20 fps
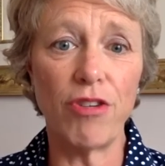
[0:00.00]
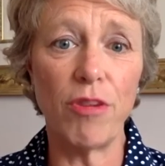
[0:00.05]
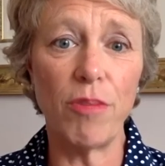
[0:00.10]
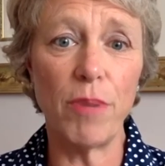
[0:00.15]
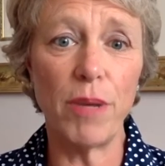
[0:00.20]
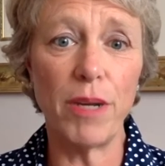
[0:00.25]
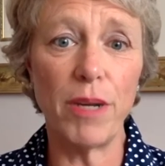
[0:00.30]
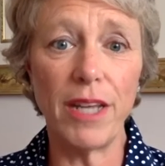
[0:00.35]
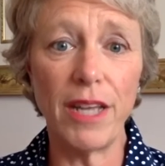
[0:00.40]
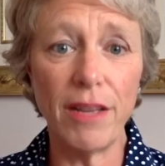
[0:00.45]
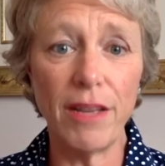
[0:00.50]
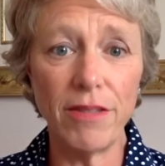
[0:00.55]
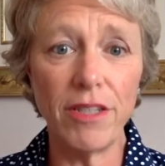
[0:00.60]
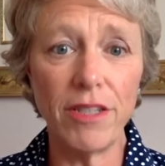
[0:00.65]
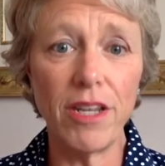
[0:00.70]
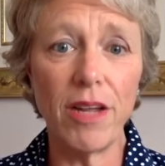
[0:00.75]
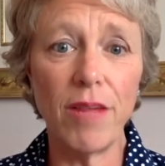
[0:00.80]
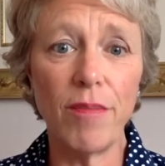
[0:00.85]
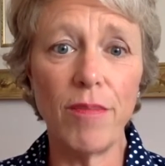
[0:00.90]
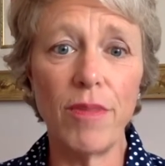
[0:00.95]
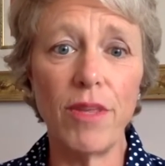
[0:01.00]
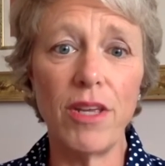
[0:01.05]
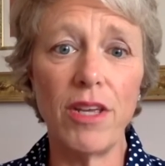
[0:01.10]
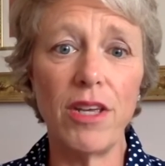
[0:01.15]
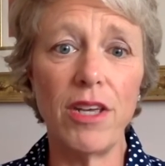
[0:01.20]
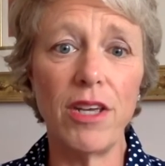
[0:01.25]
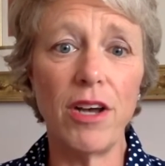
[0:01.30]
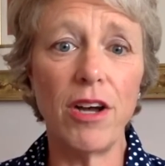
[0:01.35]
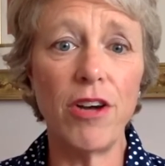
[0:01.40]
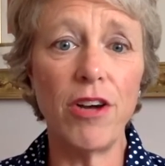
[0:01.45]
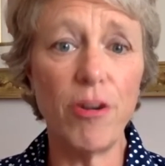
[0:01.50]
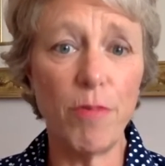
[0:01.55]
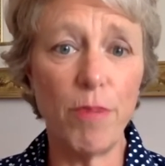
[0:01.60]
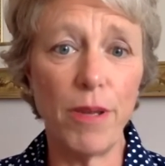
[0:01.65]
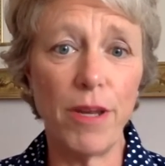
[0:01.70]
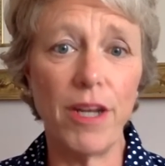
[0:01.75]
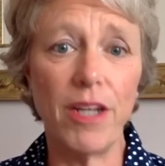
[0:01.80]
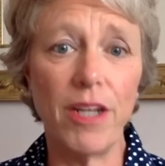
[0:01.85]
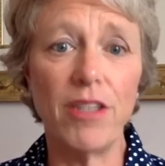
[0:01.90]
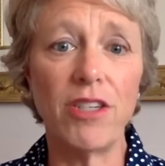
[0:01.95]
But it gives them the
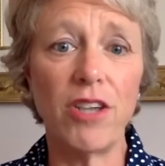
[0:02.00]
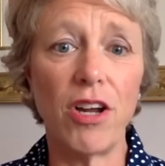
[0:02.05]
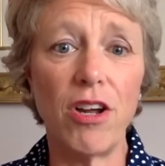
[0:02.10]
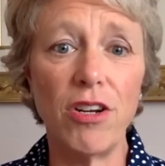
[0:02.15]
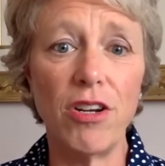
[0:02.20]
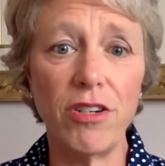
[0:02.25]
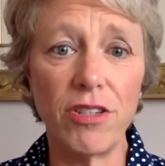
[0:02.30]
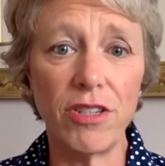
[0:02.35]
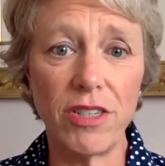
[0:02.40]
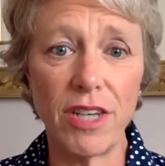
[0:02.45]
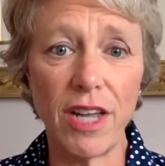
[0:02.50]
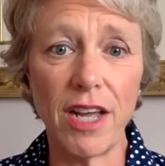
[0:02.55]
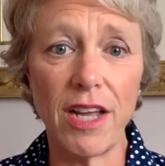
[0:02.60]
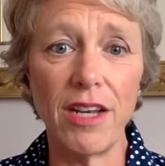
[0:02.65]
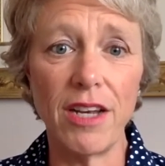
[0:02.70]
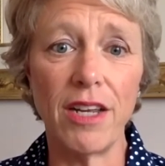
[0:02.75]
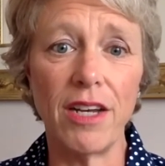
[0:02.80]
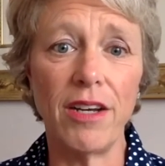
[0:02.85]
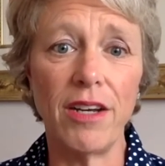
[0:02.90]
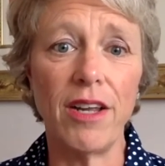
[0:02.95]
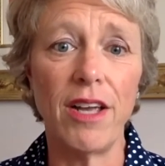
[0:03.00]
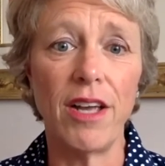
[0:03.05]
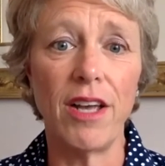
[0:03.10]
underpinnings to understanding